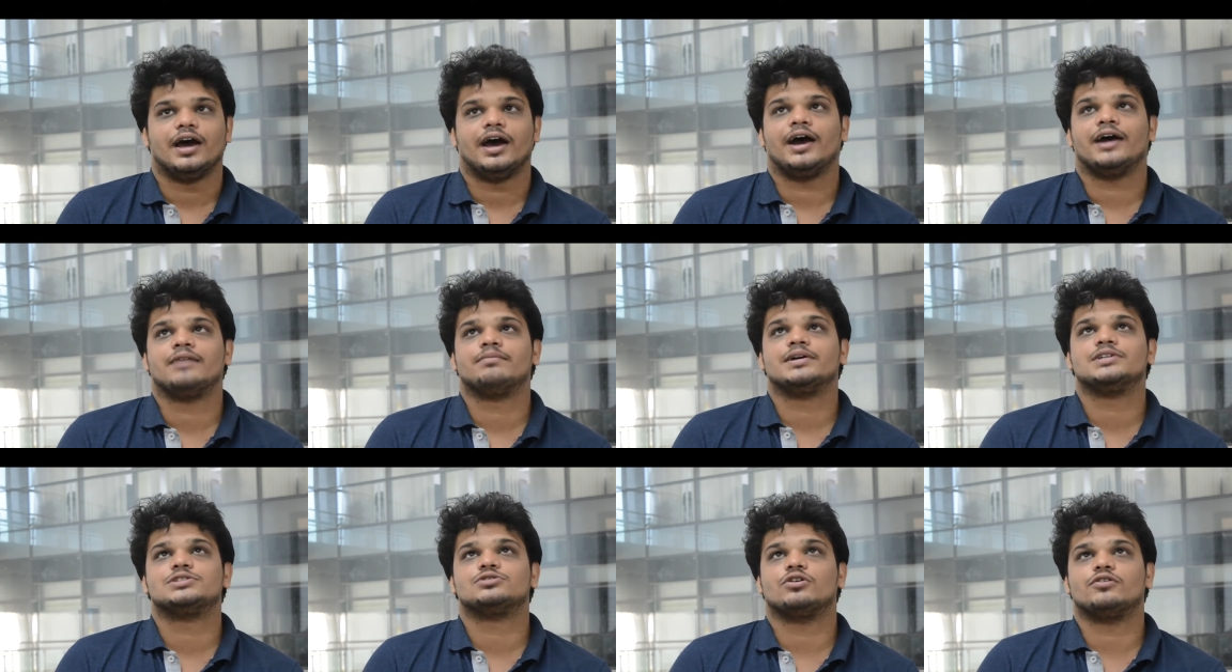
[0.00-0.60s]
And
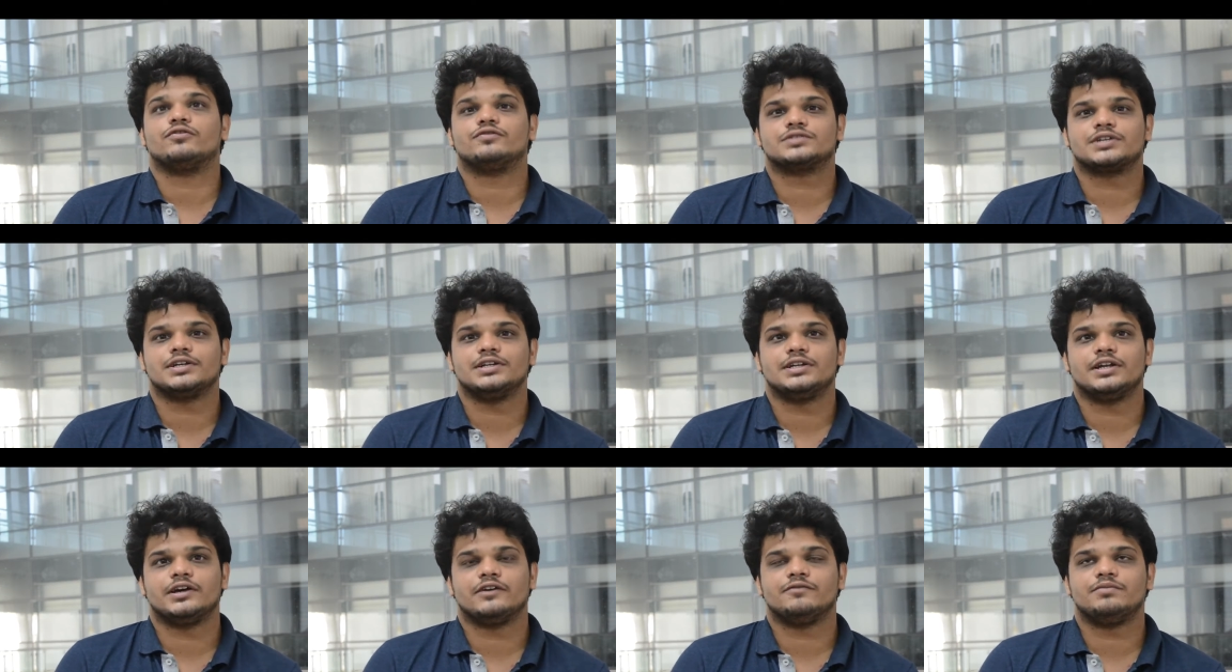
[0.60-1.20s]
my soft
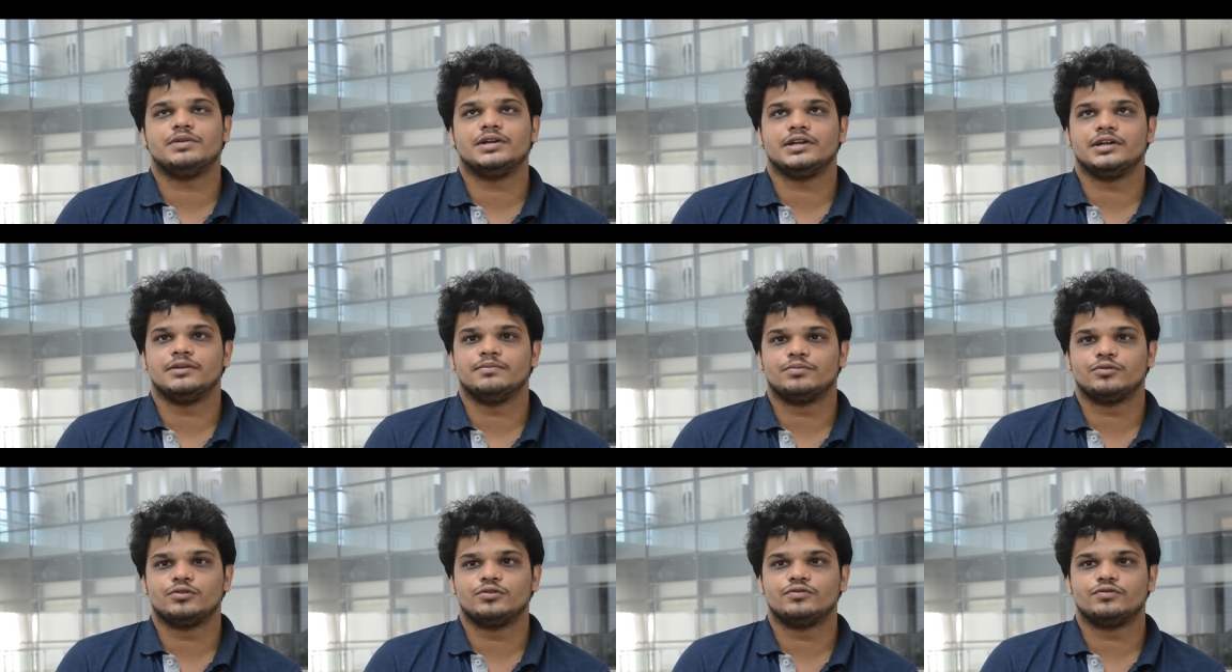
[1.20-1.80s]
skills have been
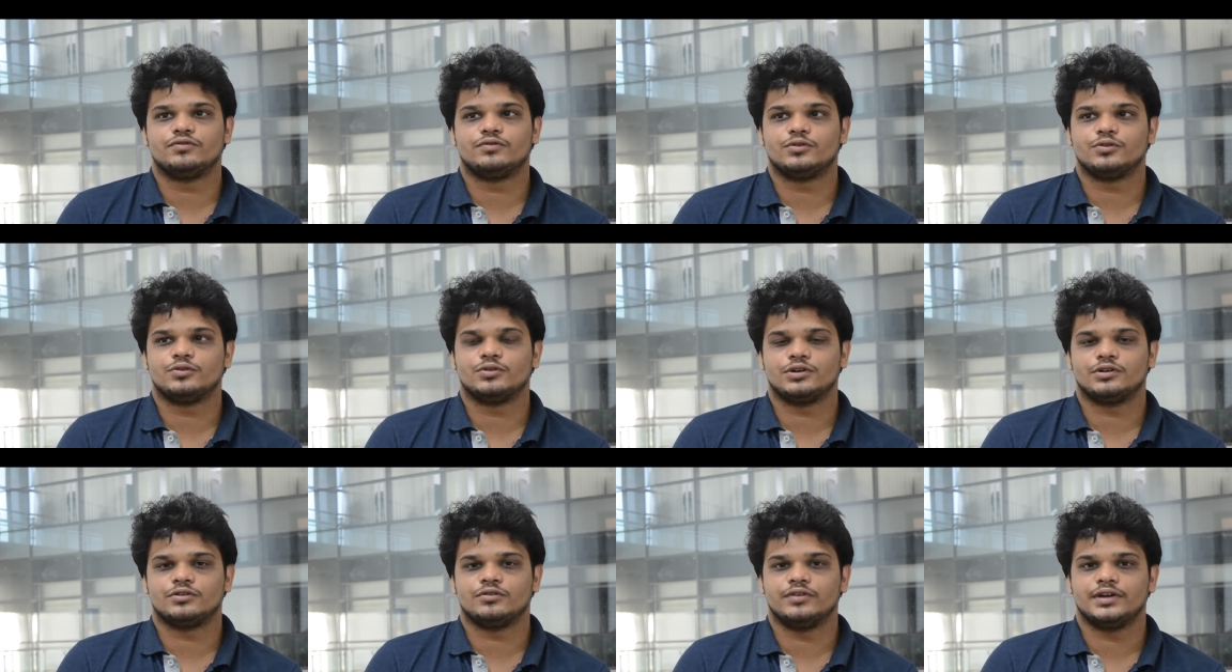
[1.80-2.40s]
improved to
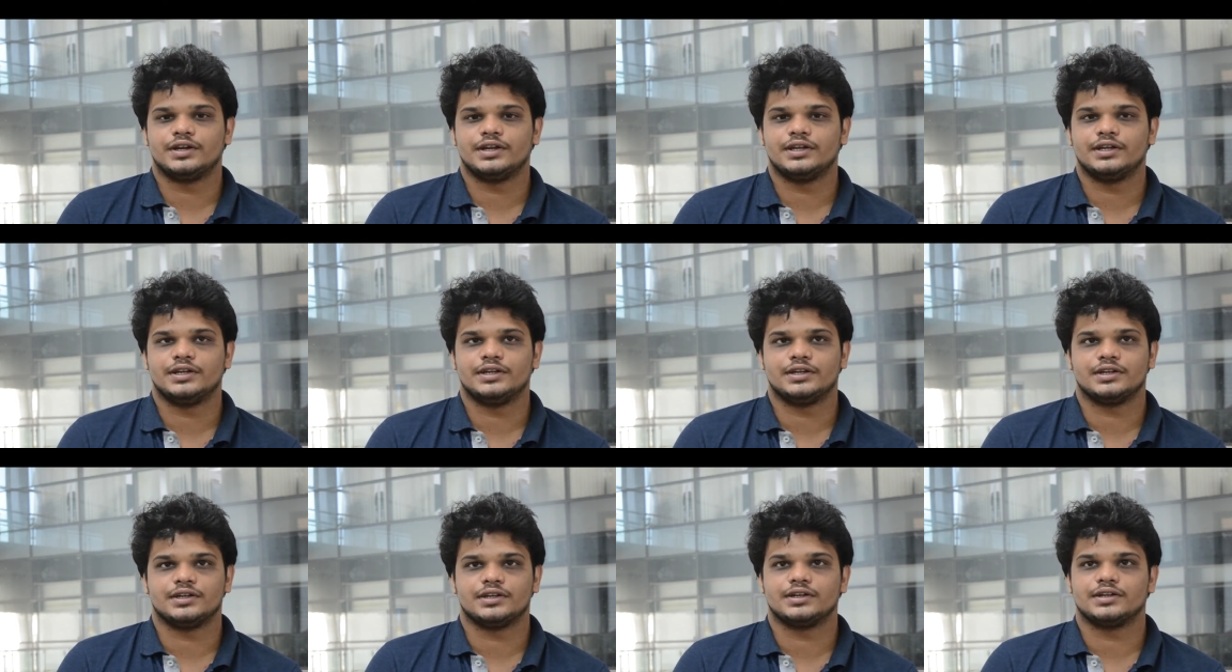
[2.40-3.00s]
a
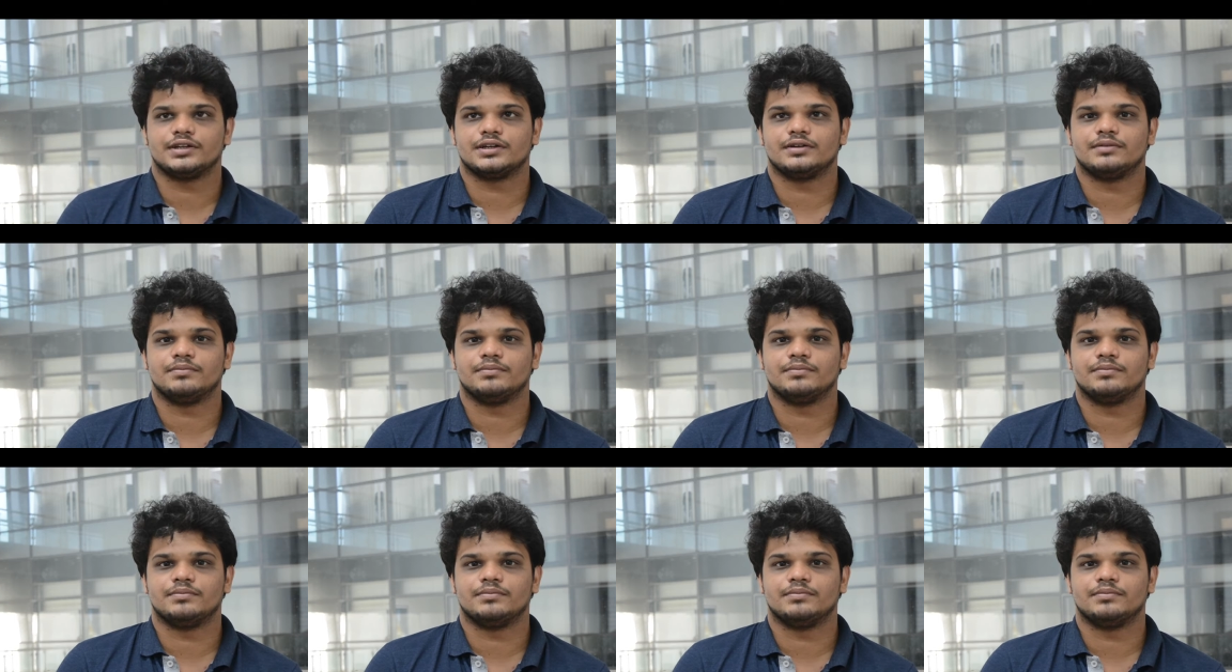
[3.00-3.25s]
very